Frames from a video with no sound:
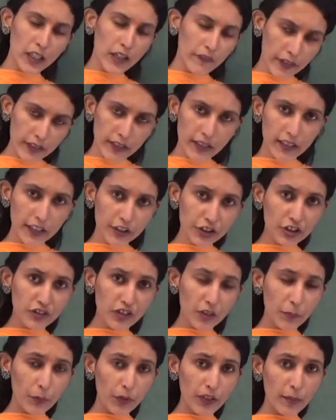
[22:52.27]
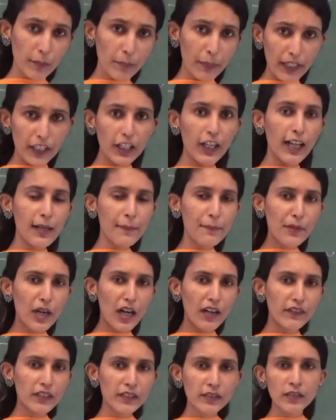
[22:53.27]
Whether they should support the Bengal
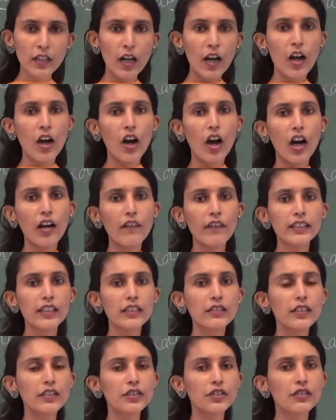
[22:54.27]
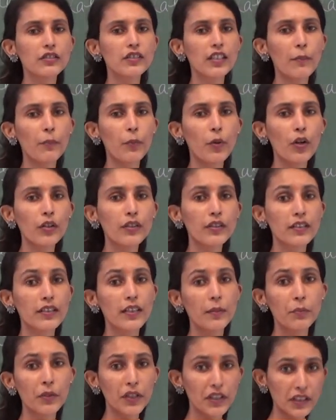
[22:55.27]
province or whether they should support
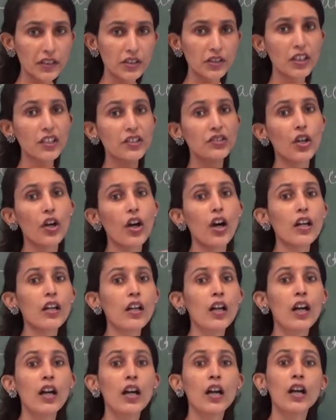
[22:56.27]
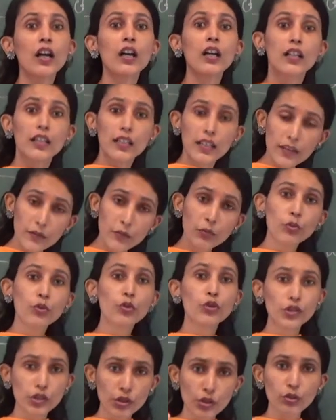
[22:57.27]
the Britishers, or
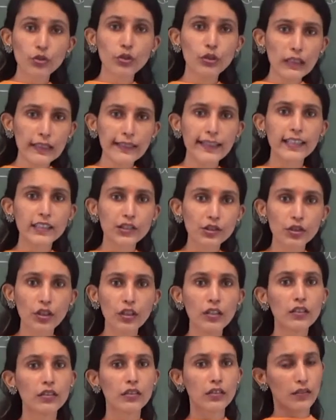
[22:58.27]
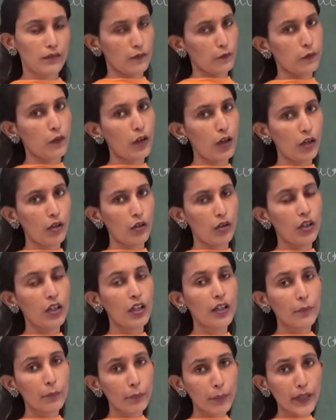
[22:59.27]
whose rule they should
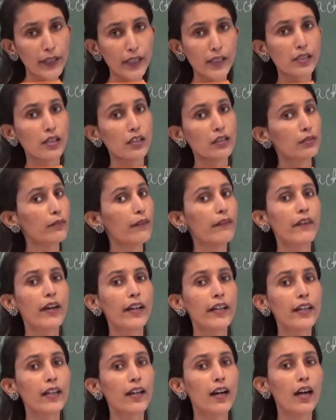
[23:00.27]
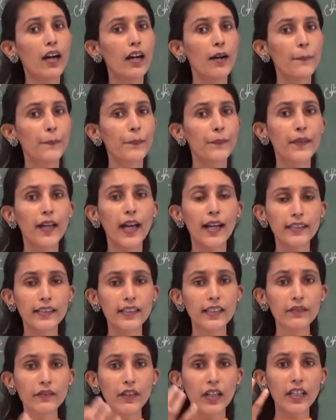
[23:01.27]
follow. Britishers were very
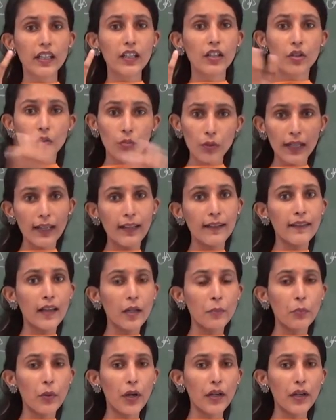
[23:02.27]
acting very cruel at that